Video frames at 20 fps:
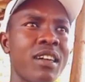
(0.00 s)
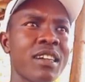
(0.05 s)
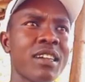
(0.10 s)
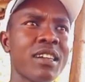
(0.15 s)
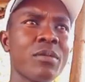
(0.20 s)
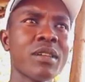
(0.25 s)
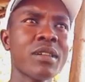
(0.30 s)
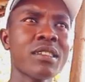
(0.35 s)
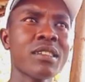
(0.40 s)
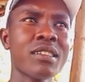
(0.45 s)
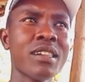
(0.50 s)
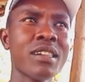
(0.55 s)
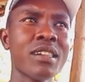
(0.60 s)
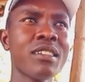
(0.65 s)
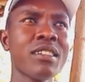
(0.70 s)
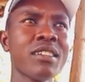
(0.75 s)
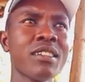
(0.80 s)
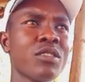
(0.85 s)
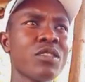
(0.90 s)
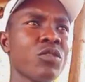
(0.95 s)

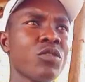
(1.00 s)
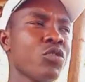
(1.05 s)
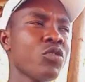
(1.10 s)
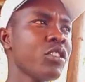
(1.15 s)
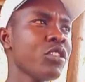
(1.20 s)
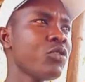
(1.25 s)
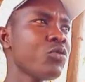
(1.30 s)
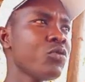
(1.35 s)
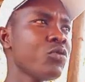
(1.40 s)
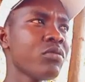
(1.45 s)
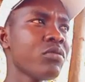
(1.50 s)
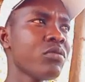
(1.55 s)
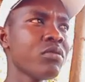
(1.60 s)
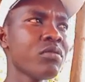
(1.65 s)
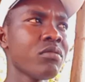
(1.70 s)
mastitis, you need to,